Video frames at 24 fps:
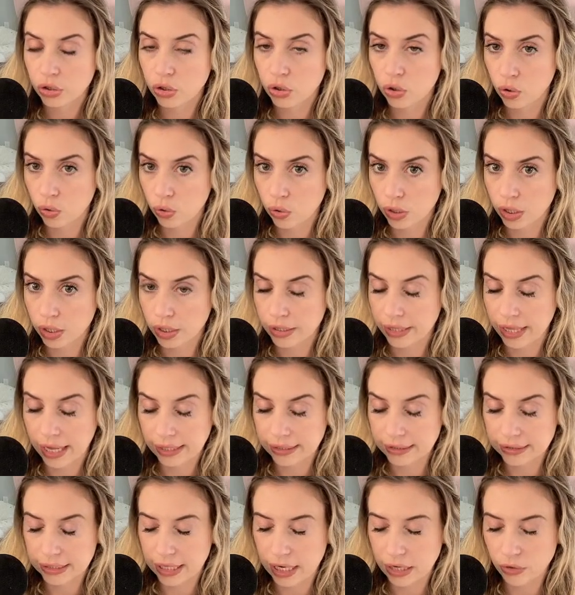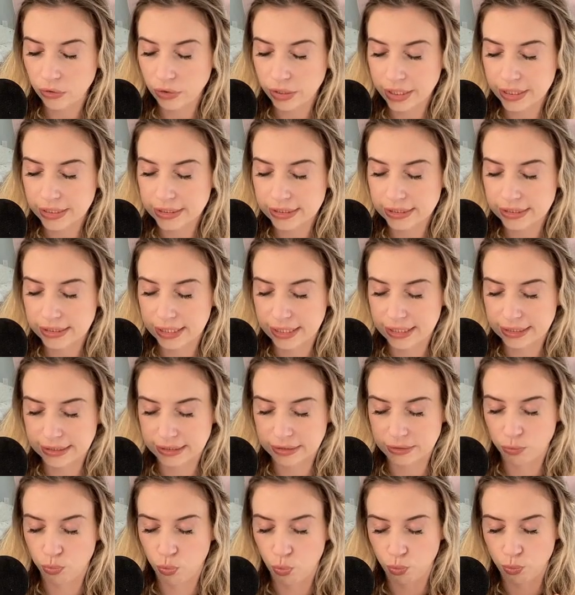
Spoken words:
court, that is not only is